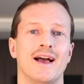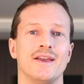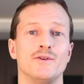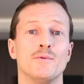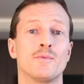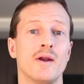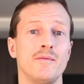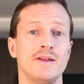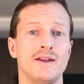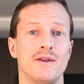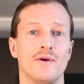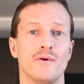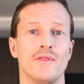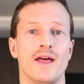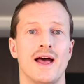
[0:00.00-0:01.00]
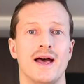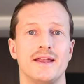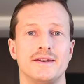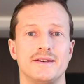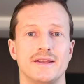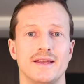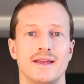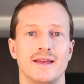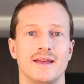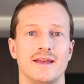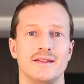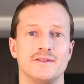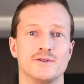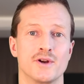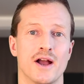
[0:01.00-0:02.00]
You probably know that
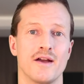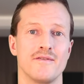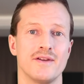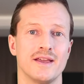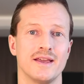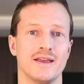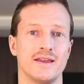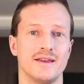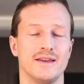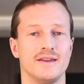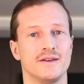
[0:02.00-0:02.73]
driving,